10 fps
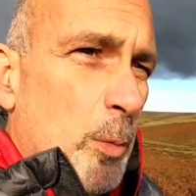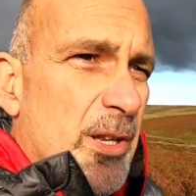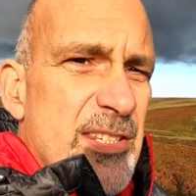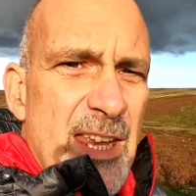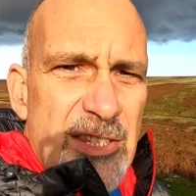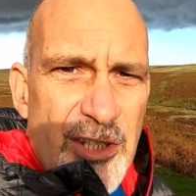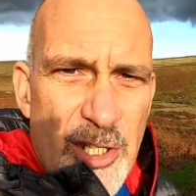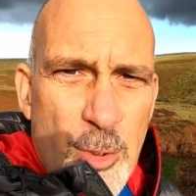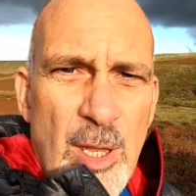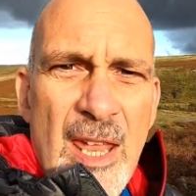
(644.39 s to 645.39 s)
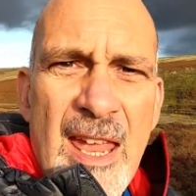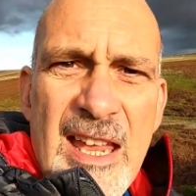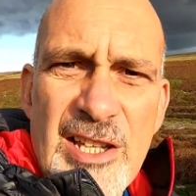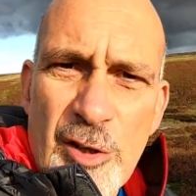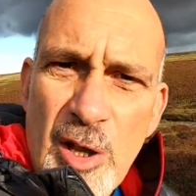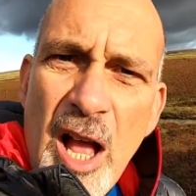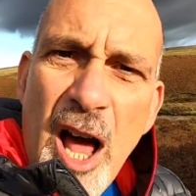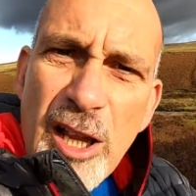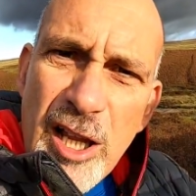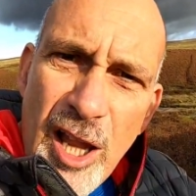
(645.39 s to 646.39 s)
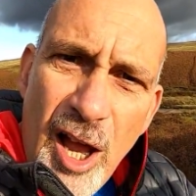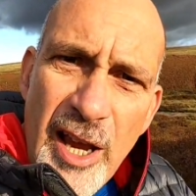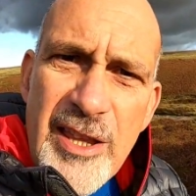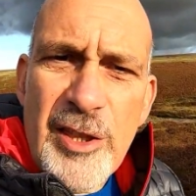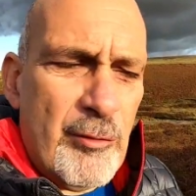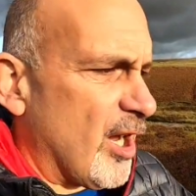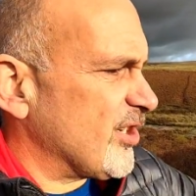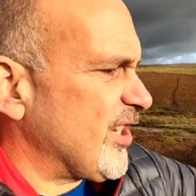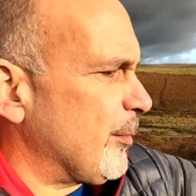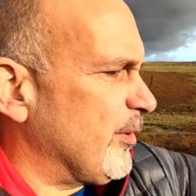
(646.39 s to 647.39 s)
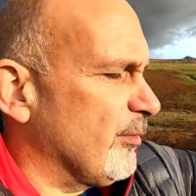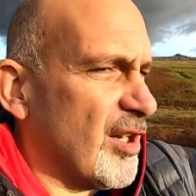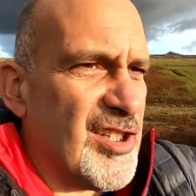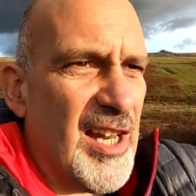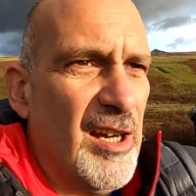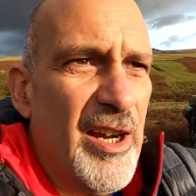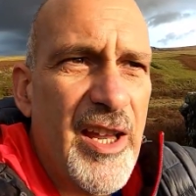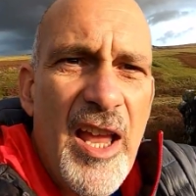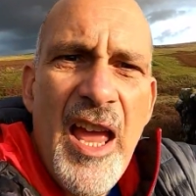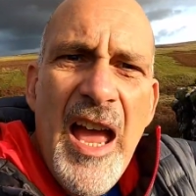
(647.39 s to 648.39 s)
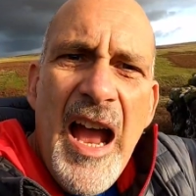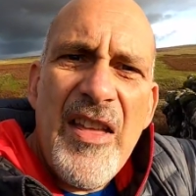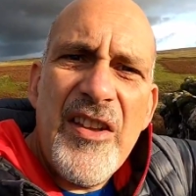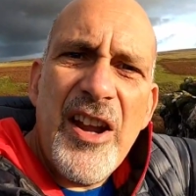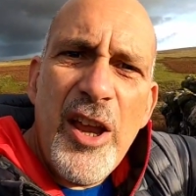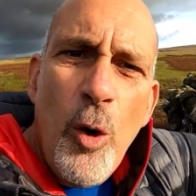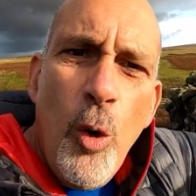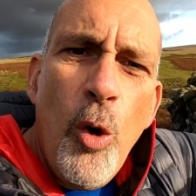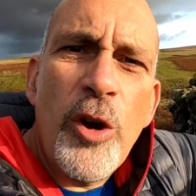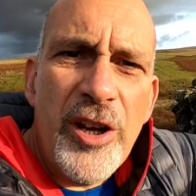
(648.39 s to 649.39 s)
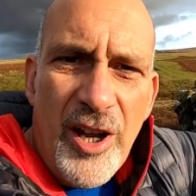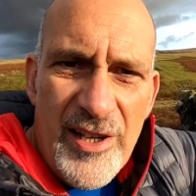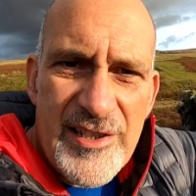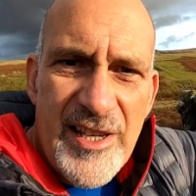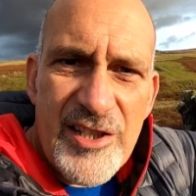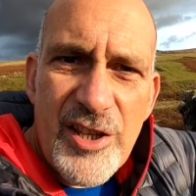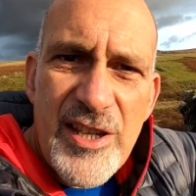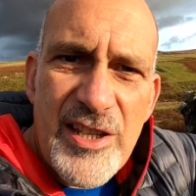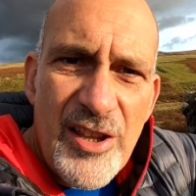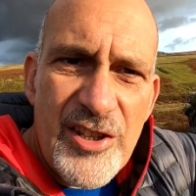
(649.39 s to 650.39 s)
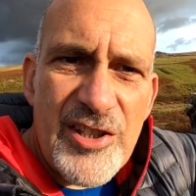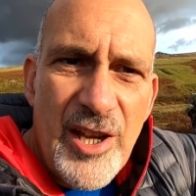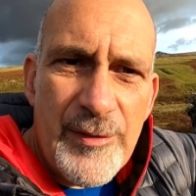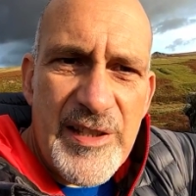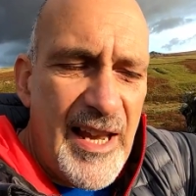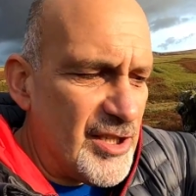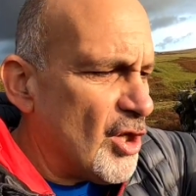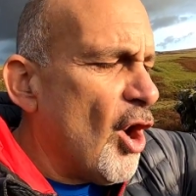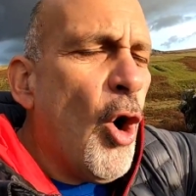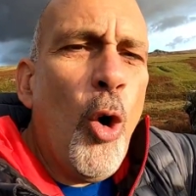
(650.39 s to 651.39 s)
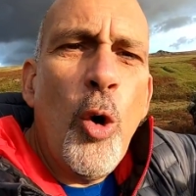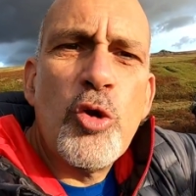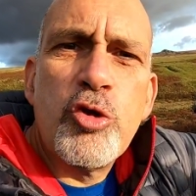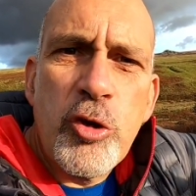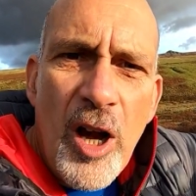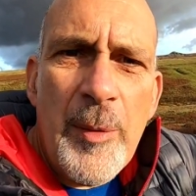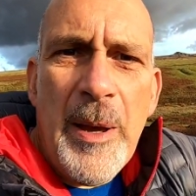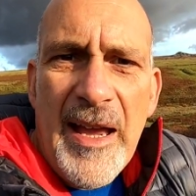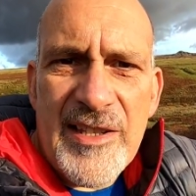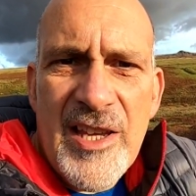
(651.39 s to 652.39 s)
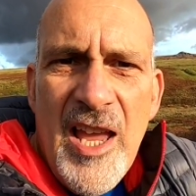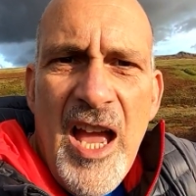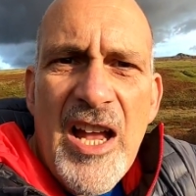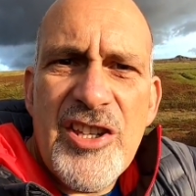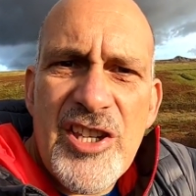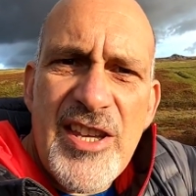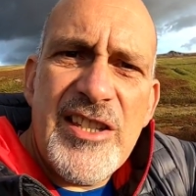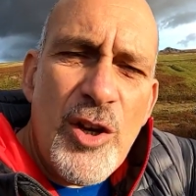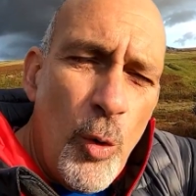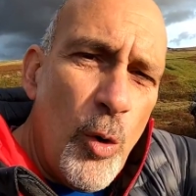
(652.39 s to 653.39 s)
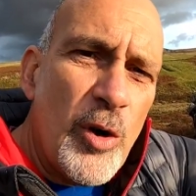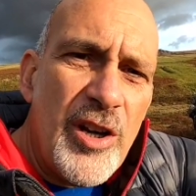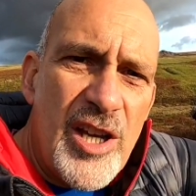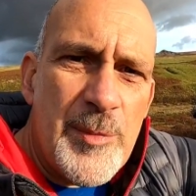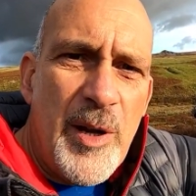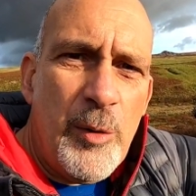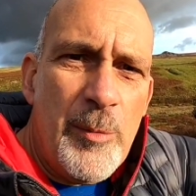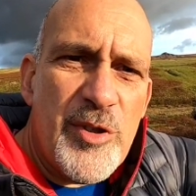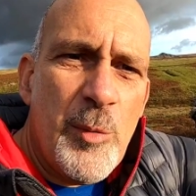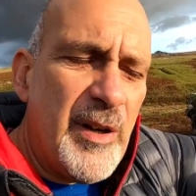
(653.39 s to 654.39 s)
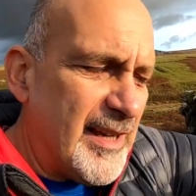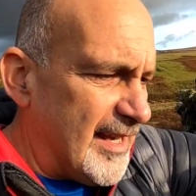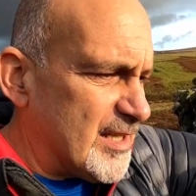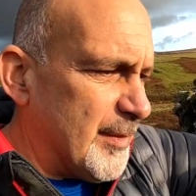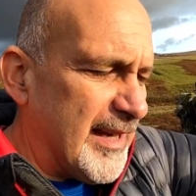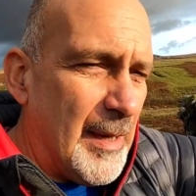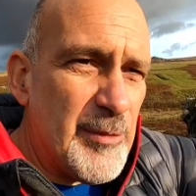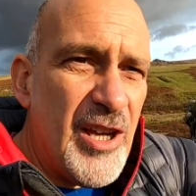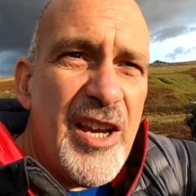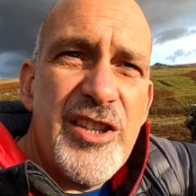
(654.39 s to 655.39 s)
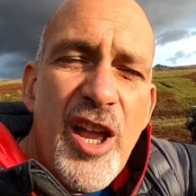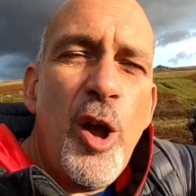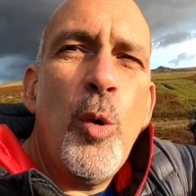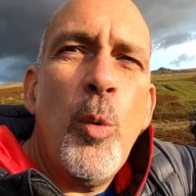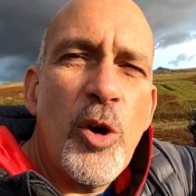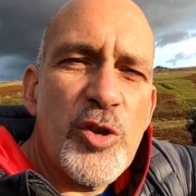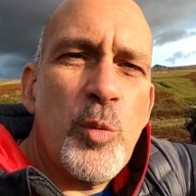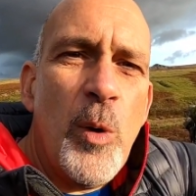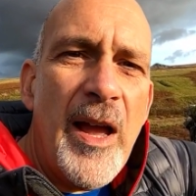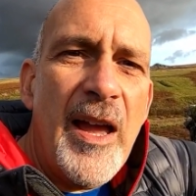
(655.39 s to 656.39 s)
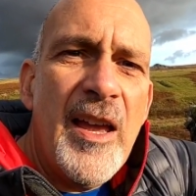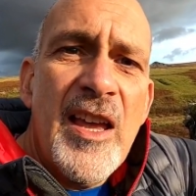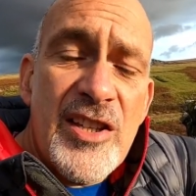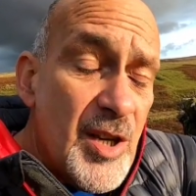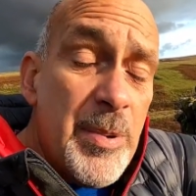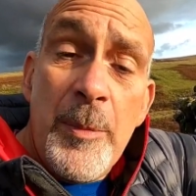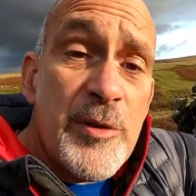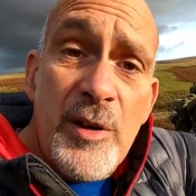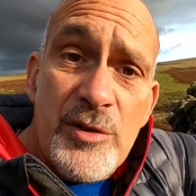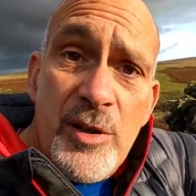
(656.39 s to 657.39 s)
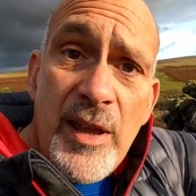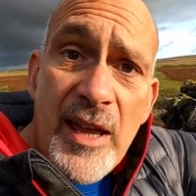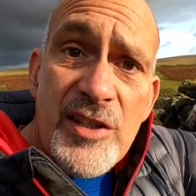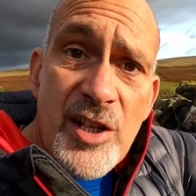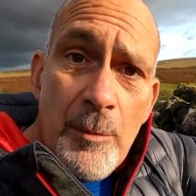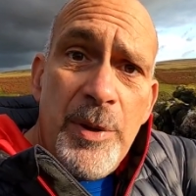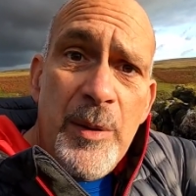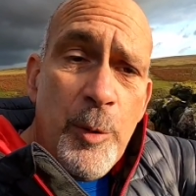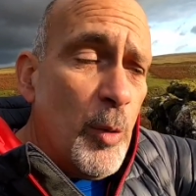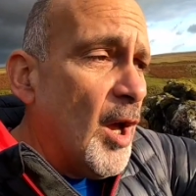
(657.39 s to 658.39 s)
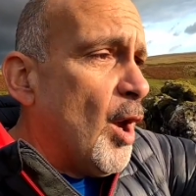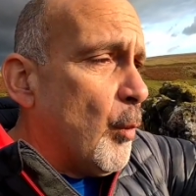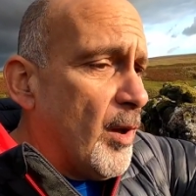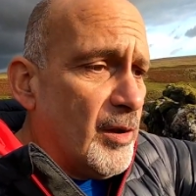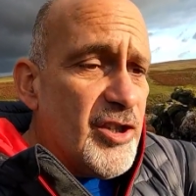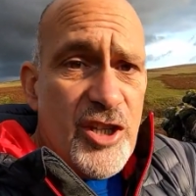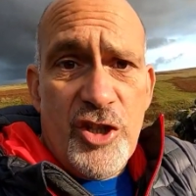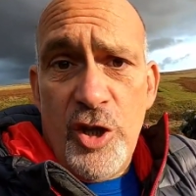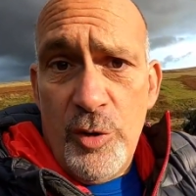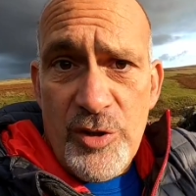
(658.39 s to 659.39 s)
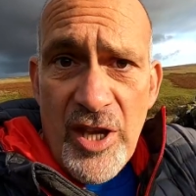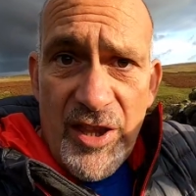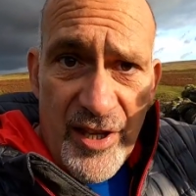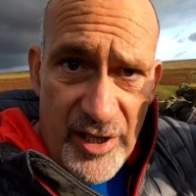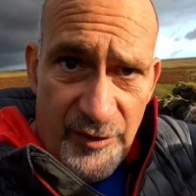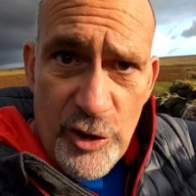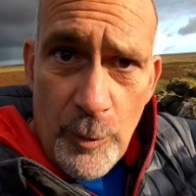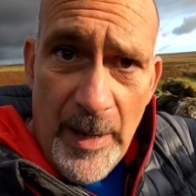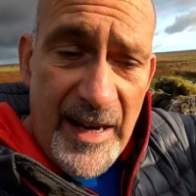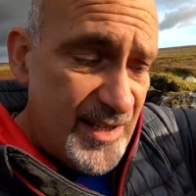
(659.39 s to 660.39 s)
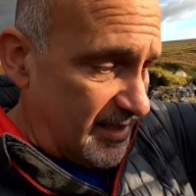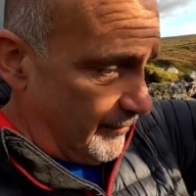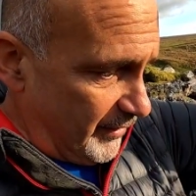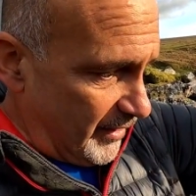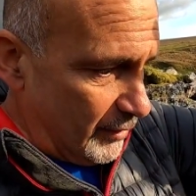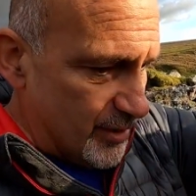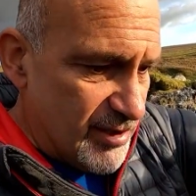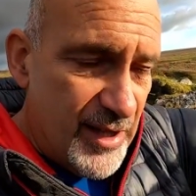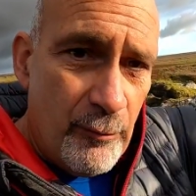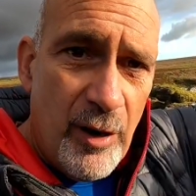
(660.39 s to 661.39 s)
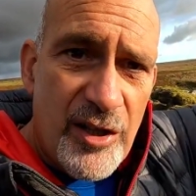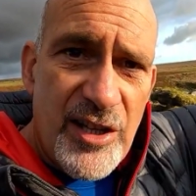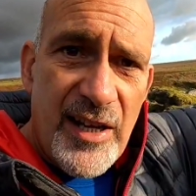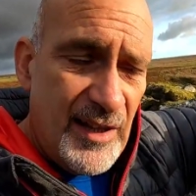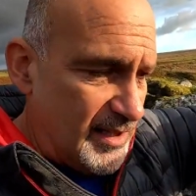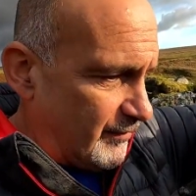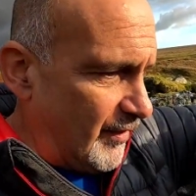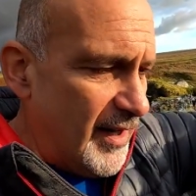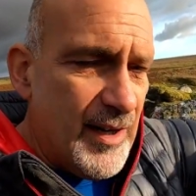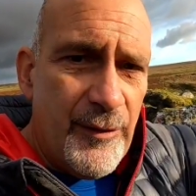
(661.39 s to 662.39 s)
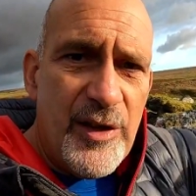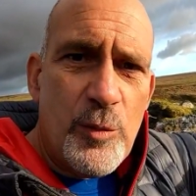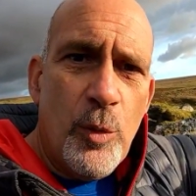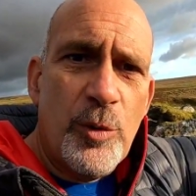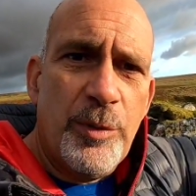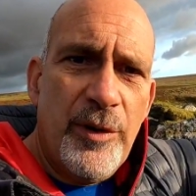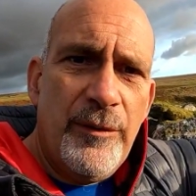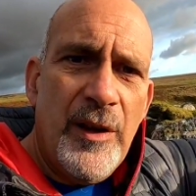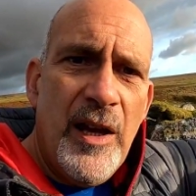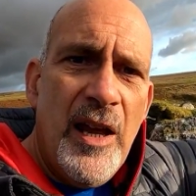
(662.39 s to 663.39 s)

Now what I tend to do is I'll line the rucksack with a rucksack liner, and then I organise things. So these other stuff sacks or dry bags are just there to organise my equipment, so when I get to my campsite I know what's where. Some people don't do that. Some people will just use the individual bags and everything goes into their rucksack. That's fine, everything's waterproof.